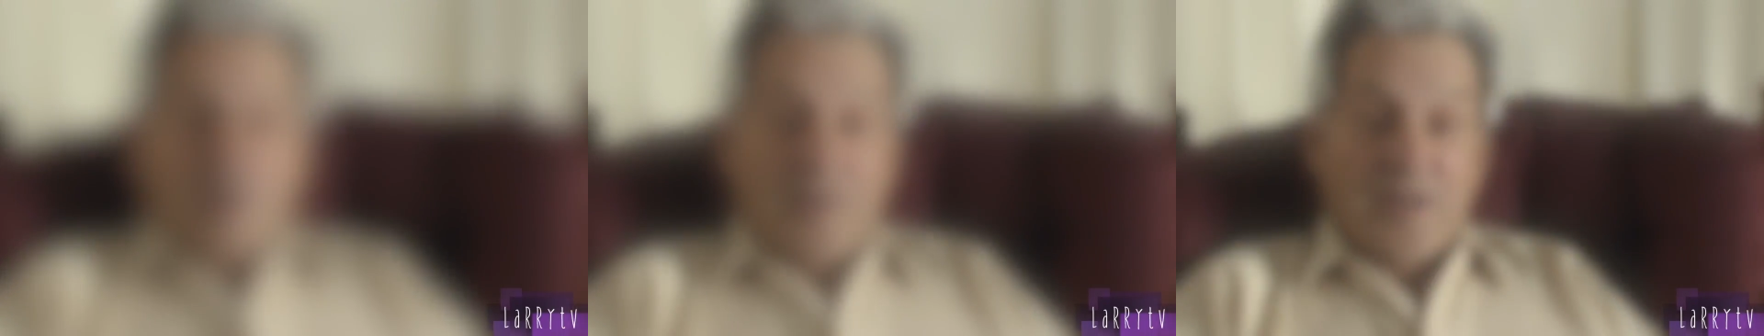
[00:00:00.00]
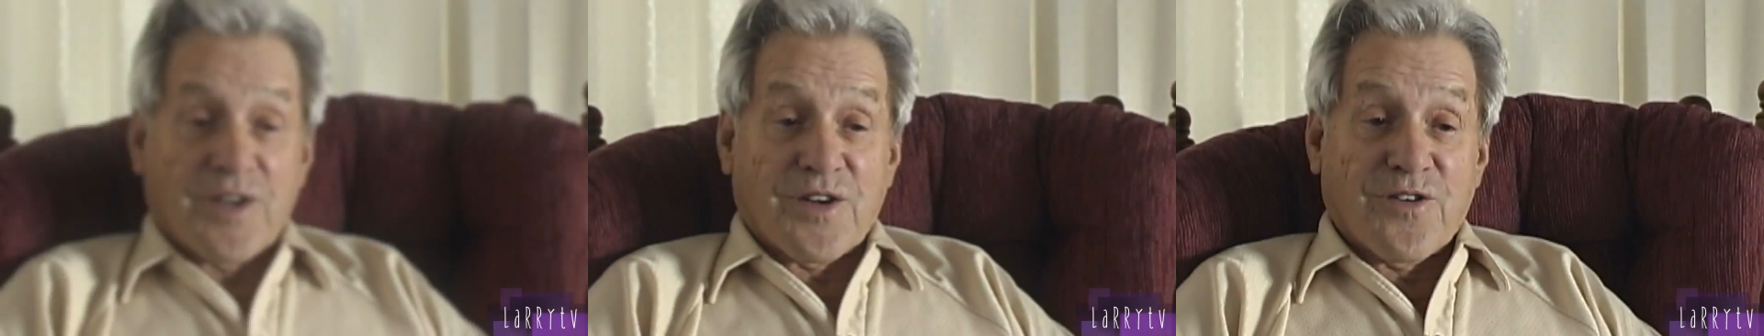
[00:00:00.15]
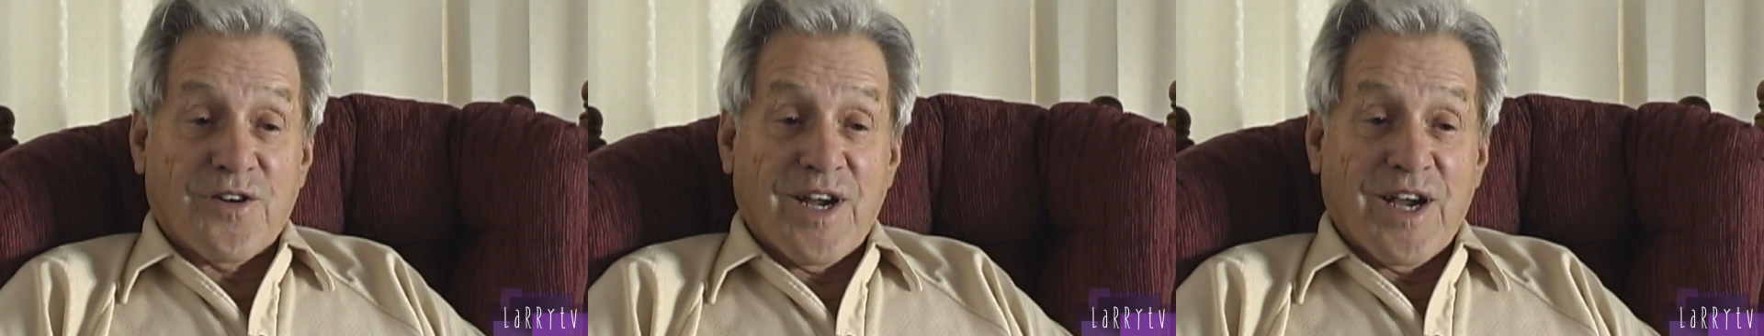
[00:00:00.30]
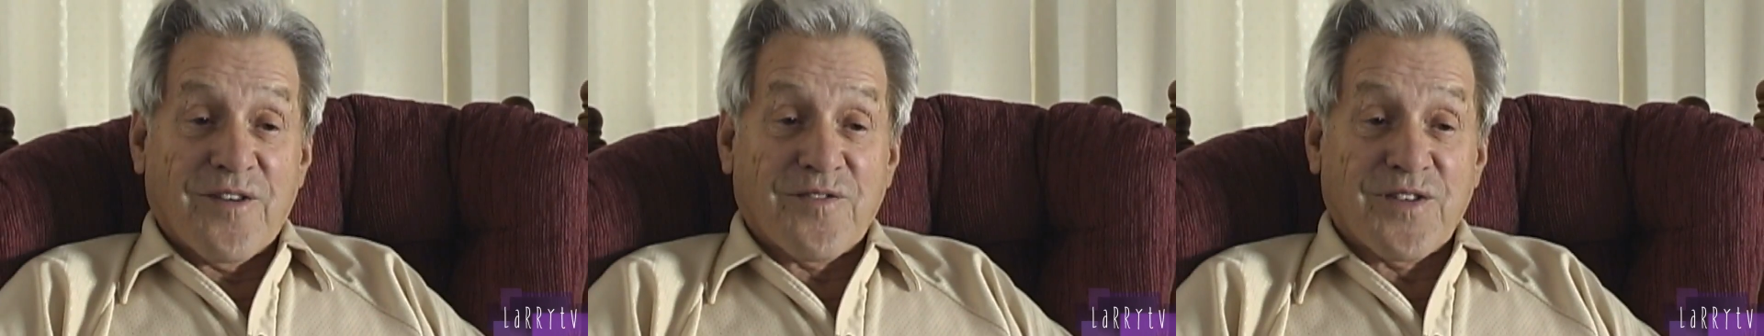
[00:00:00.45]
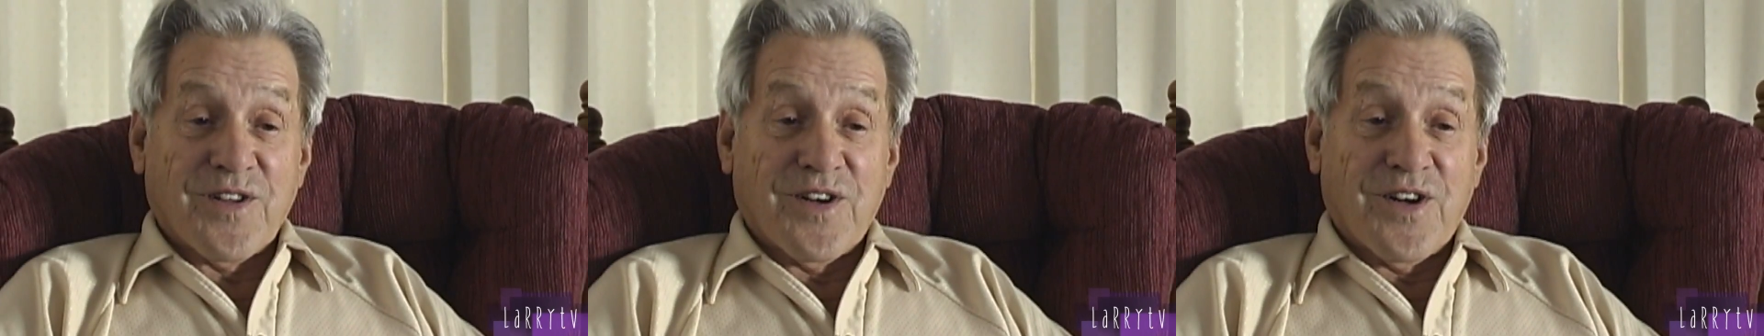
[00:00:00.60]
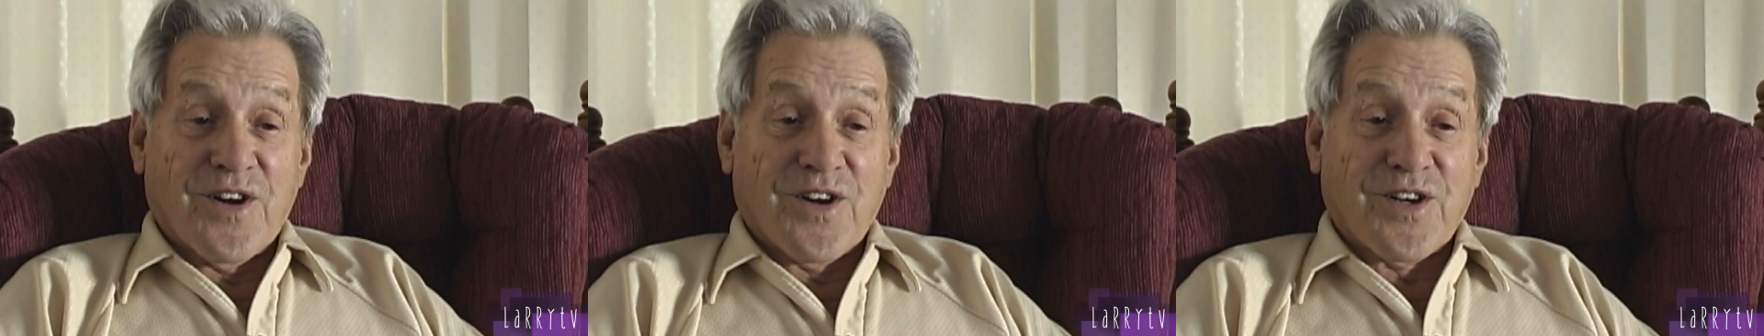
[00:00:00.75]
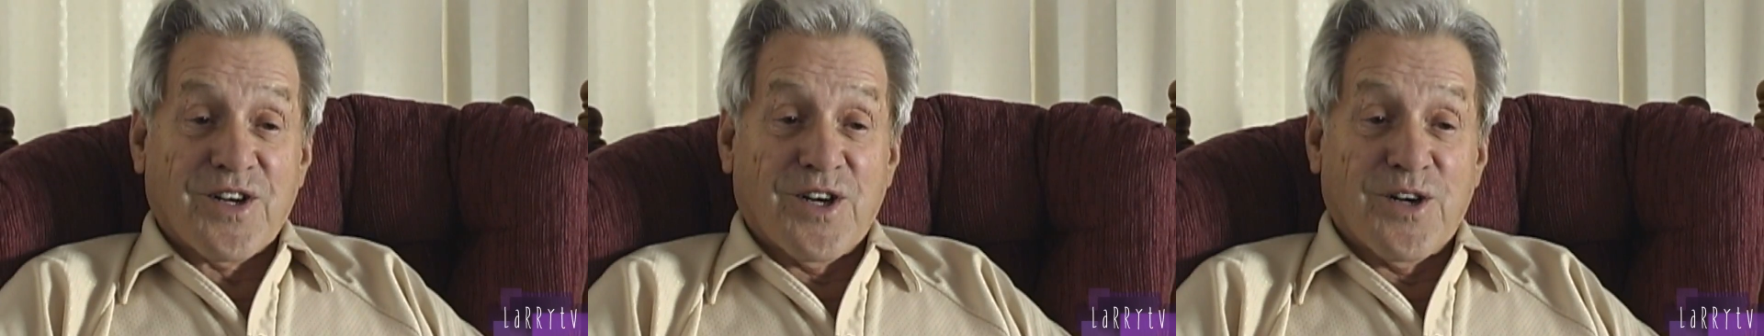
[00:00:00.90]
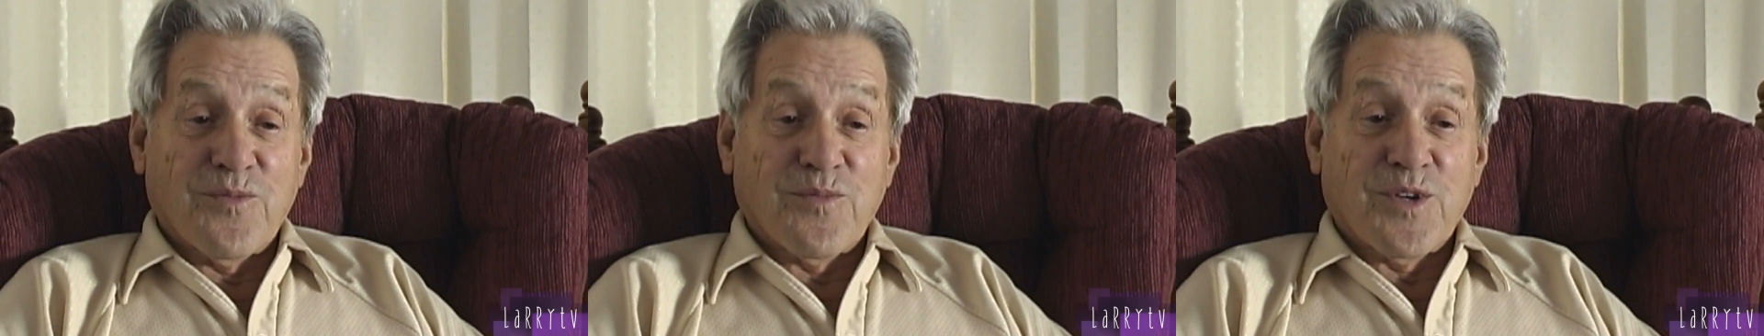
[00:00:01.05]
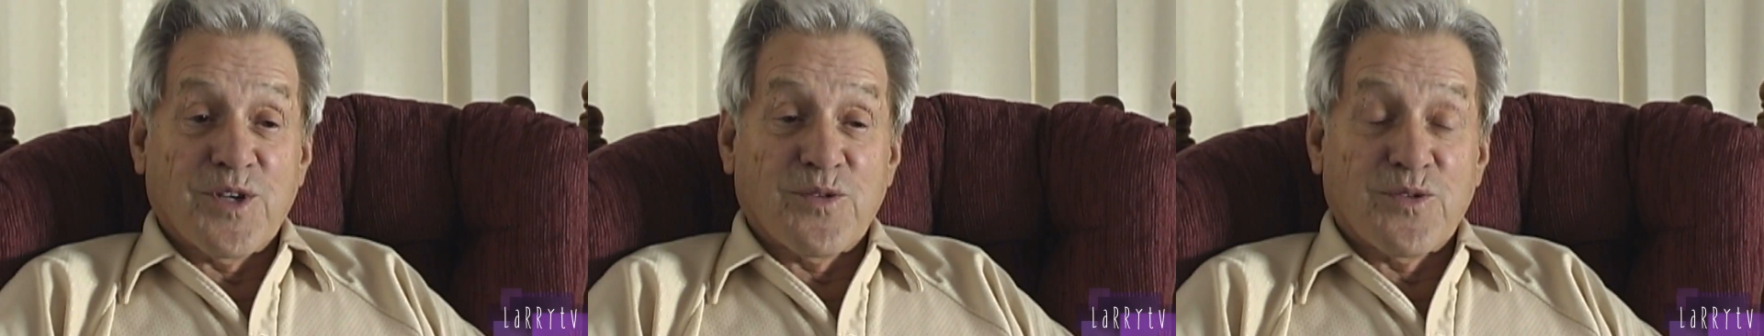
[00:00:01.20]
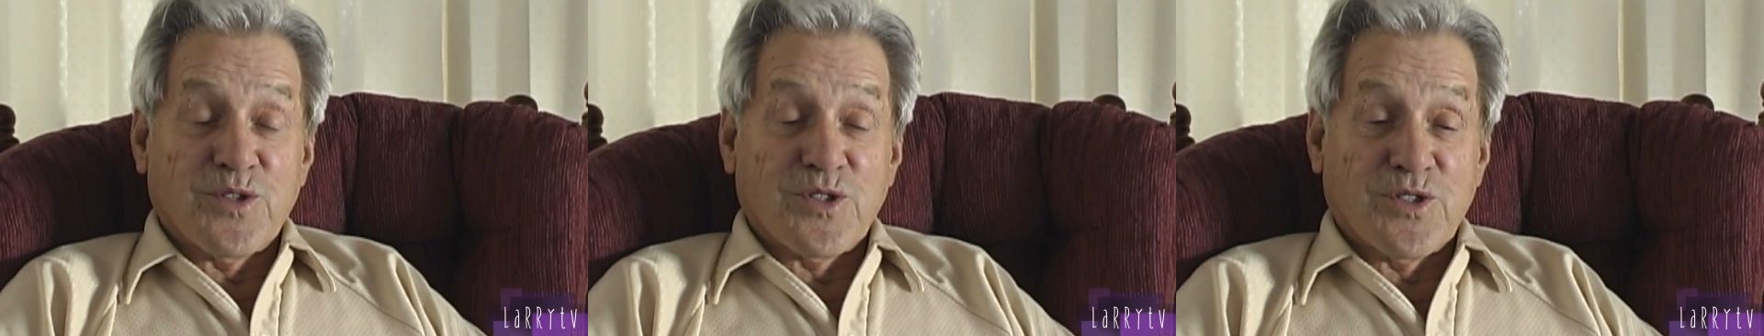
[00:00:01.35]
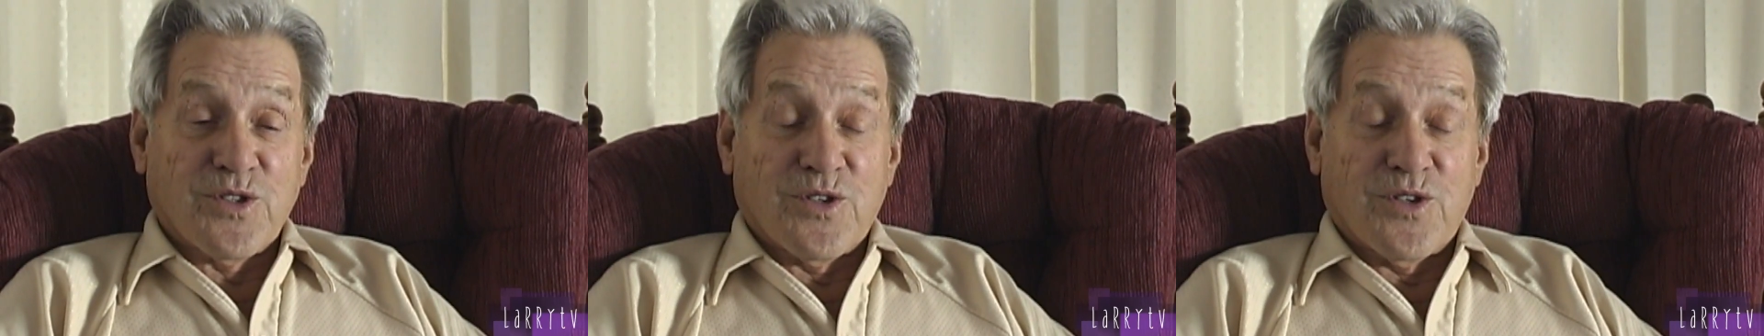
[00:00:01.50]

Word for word: The craft that our company was